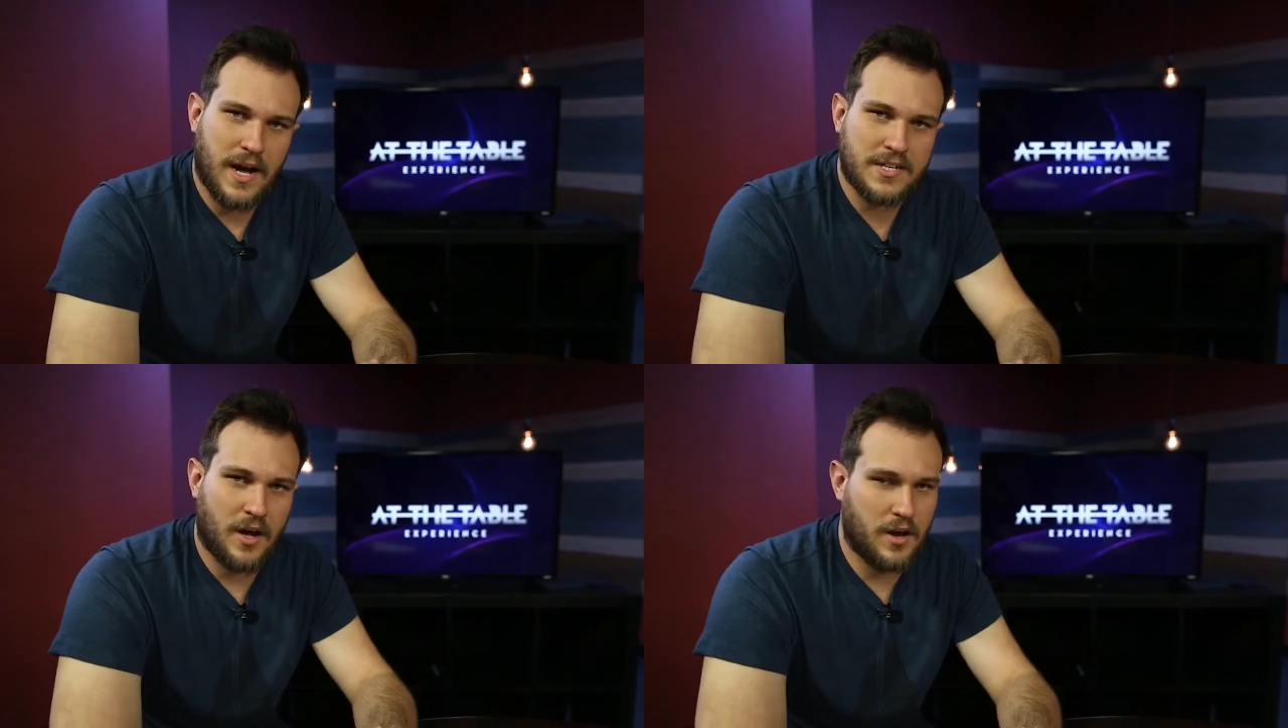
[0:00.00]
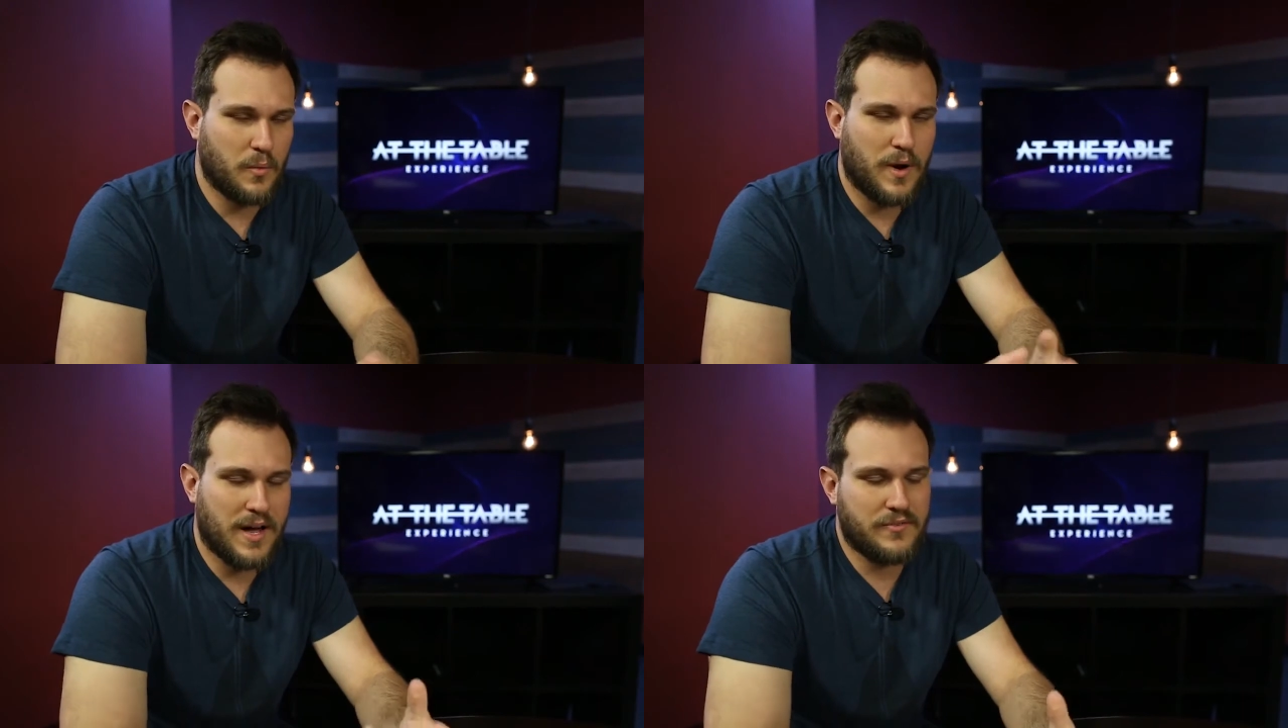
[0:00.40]
taught a
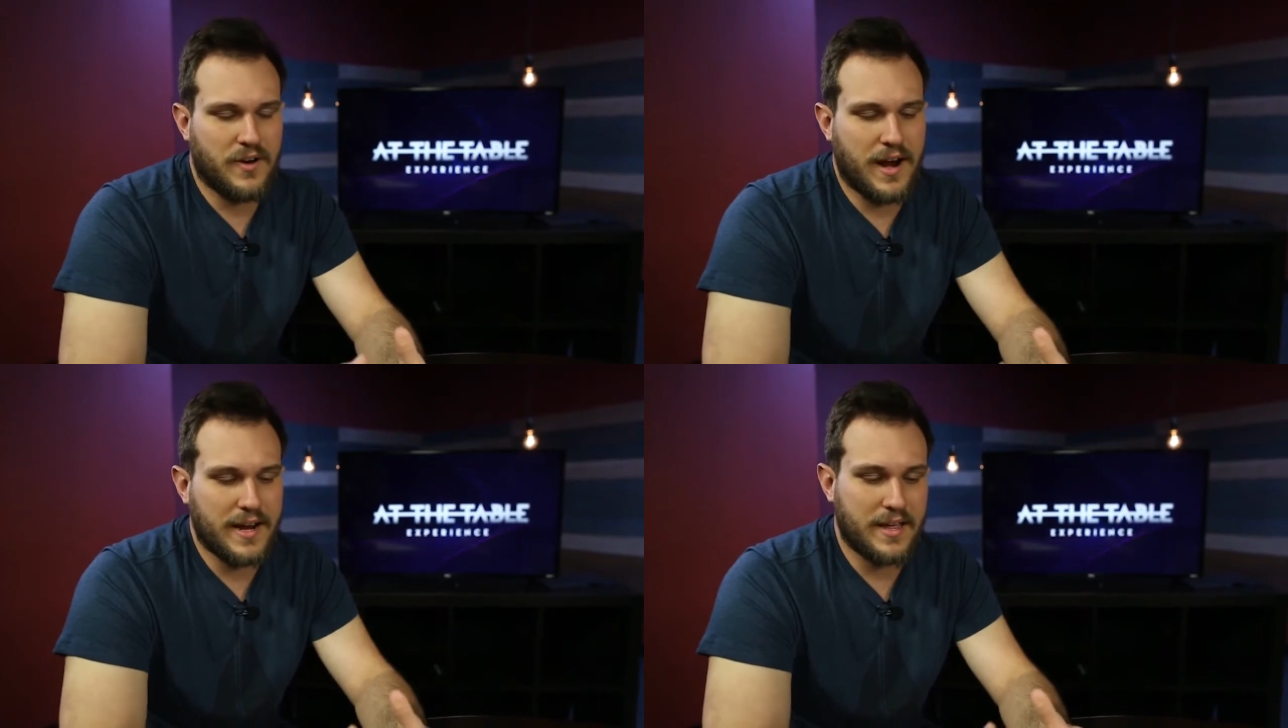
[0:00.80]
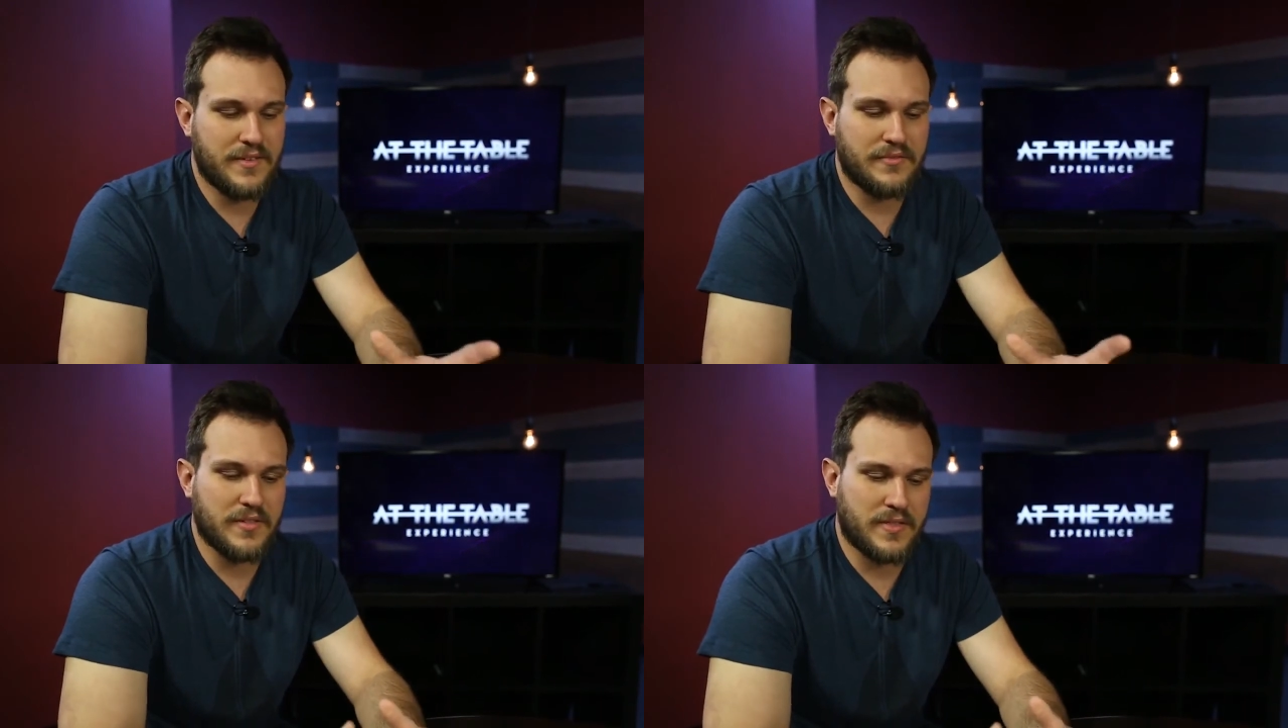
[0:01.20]
wide variety of
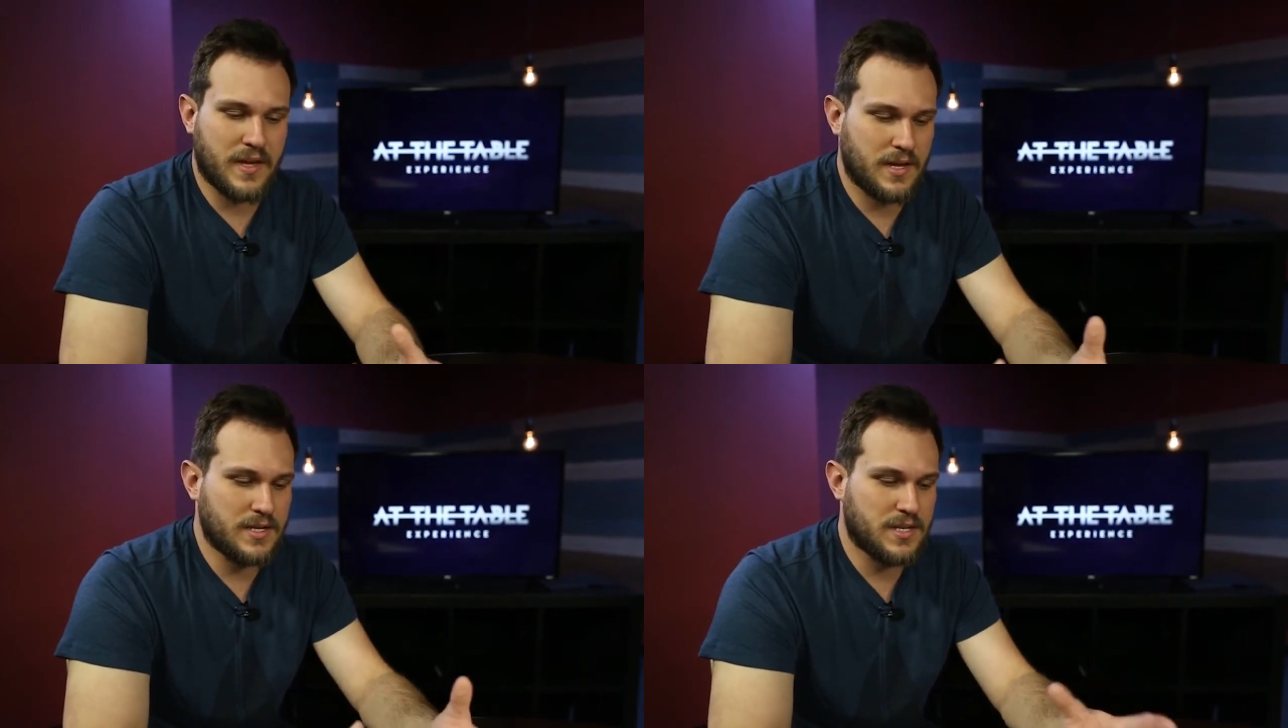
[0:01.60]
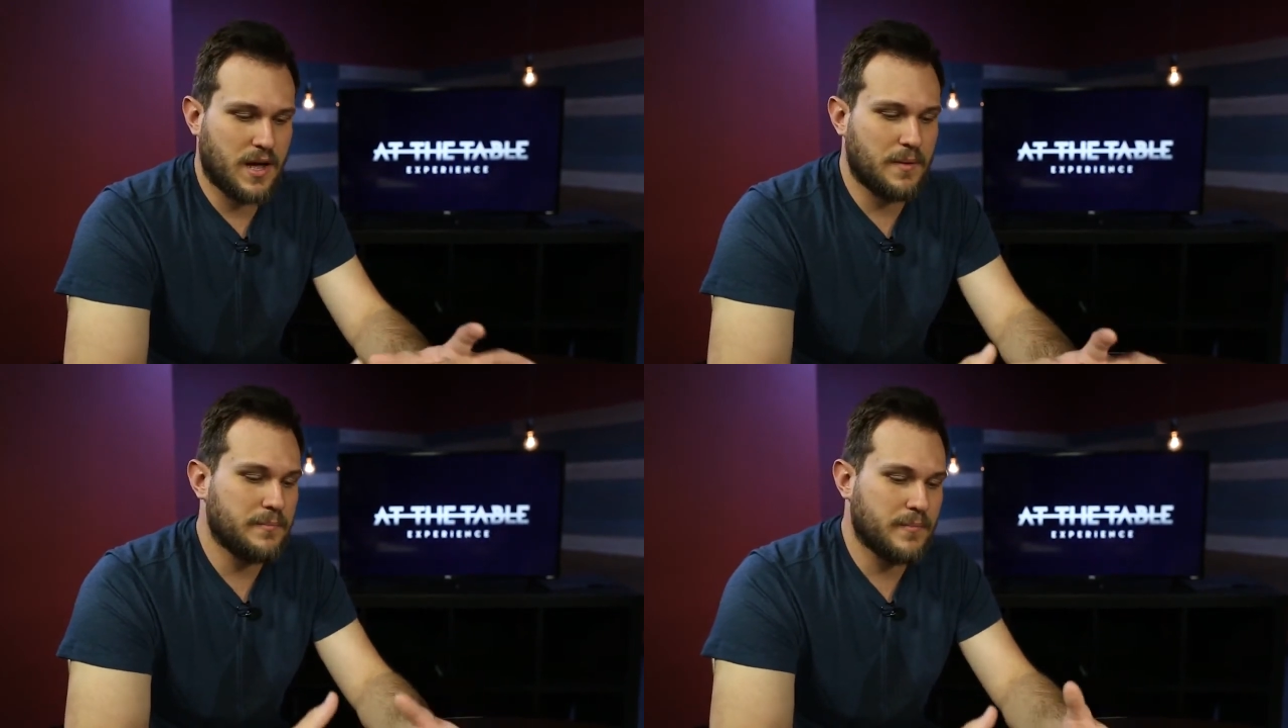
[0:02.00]
different things, a